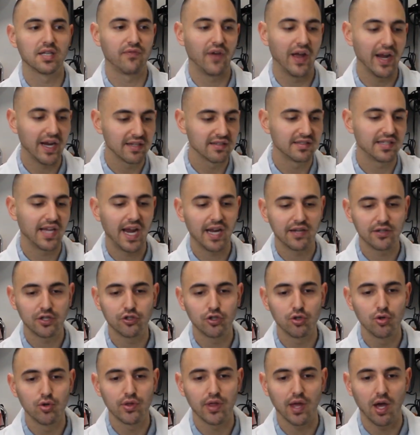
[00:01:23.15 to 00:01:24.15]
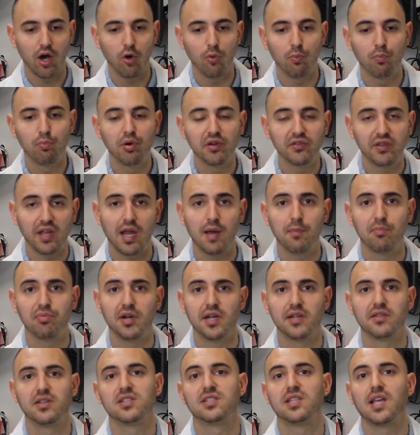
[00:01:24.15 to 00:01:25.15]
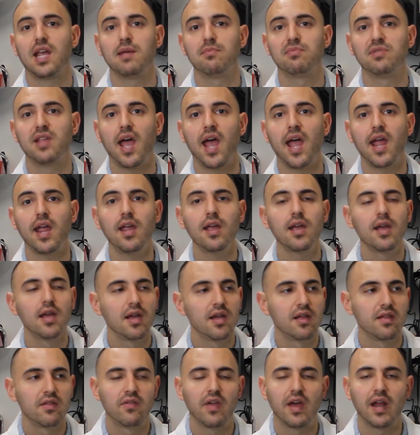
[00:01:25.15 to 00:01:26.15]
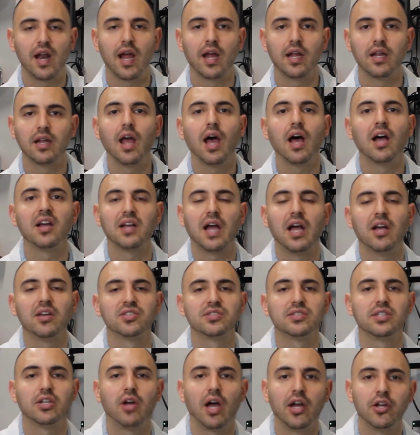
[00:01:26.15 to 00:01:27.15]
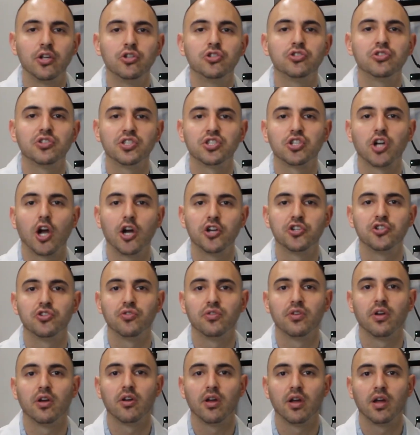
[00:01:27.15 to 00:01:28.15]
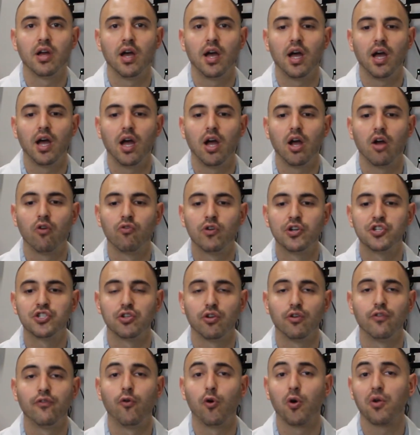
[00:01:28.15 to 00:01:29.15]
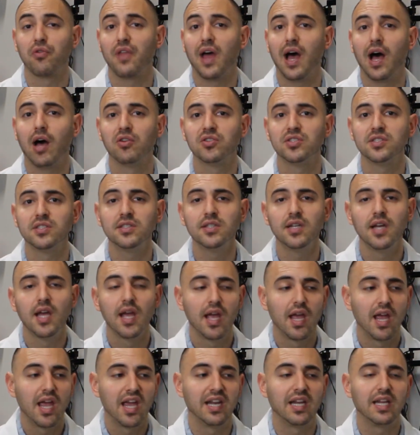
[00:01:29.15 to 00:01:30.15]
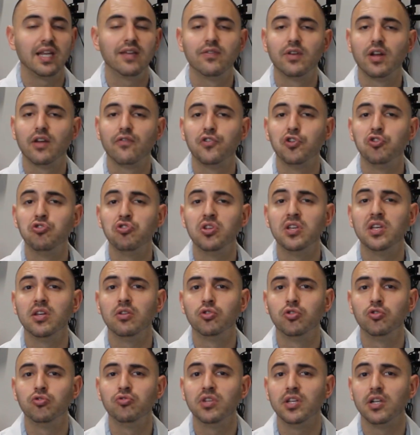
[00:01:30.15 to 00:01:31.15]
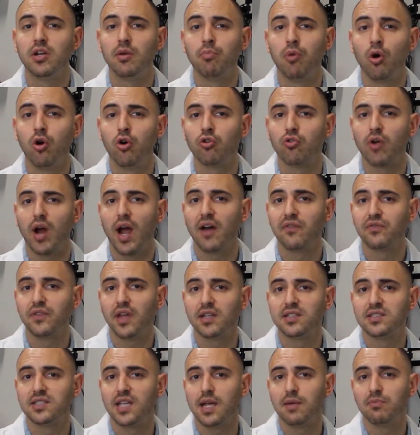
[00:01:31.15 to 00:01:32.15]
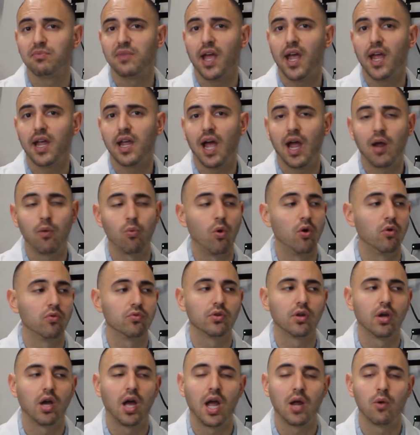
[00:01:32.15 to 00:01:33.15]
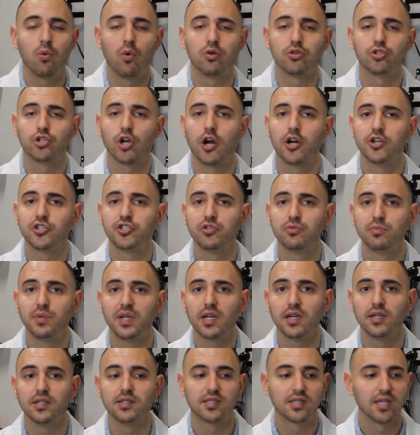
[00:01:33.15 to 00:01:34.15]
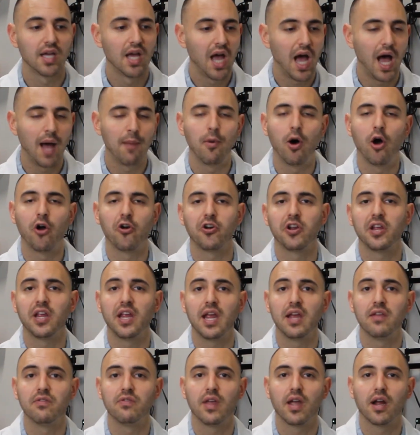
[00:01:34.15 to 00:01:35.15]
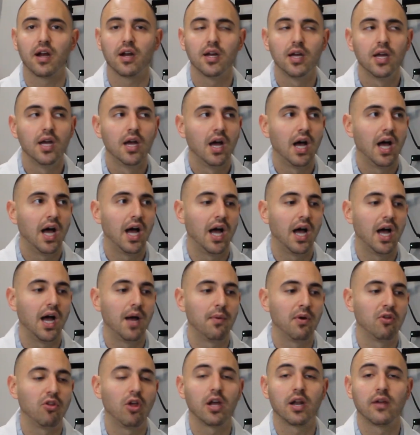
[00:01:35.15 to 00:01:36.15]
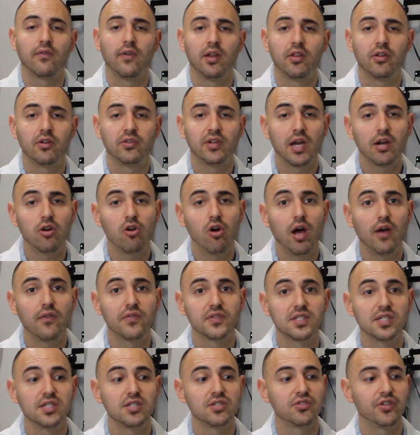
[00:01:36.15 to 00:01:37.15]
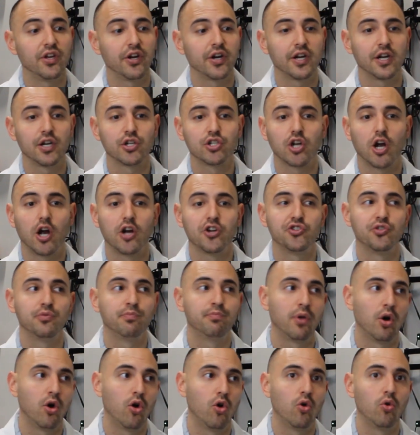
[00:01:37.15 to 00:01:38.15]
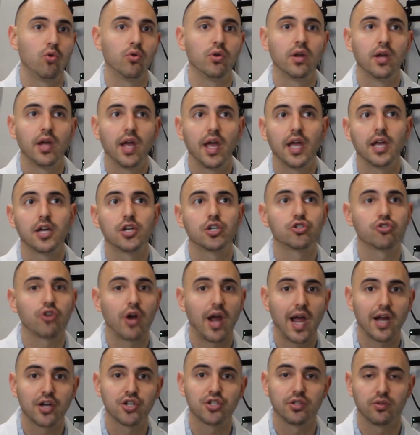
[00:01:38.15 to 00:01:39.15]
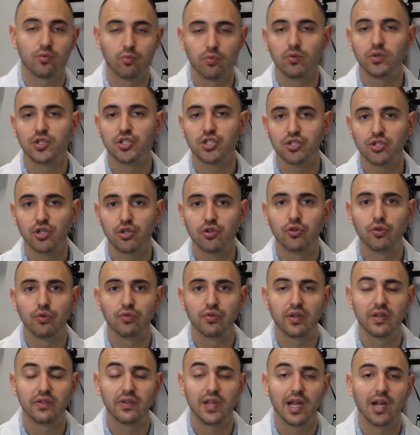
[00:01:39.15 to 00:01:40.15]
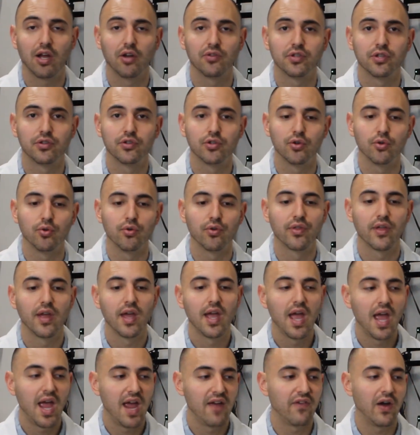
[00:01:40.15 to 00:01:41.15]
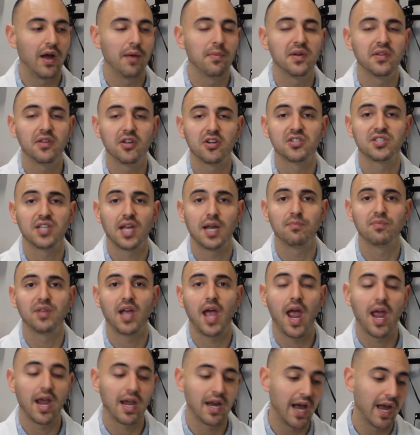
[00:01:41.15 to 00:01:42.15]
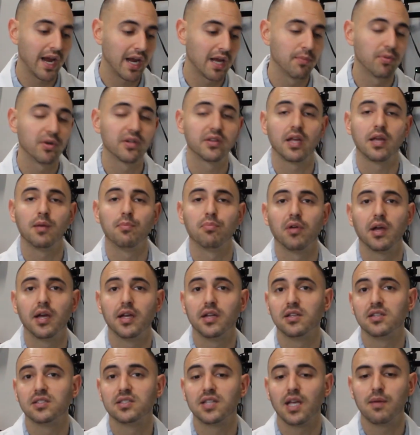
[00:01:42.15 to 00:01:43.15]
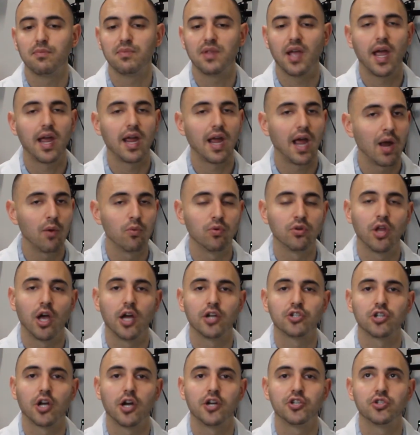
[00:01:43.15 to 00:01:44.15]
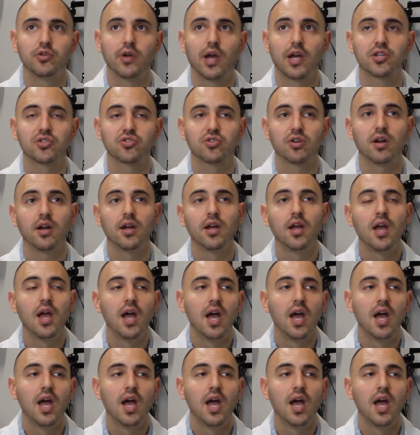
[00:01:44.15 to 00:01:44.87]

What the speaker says: If I can take the tooth out, put the implant the same day, then I usually charge you the original $4,000. And even if you do need a bone graft that same day, I won't charge you because I'm already in there. A lot of other dental offices, they're going to charge you bone extraction, which is to take out the tooth. If I'm in there same day and I can put the implant in the same day, I will not charge you extra.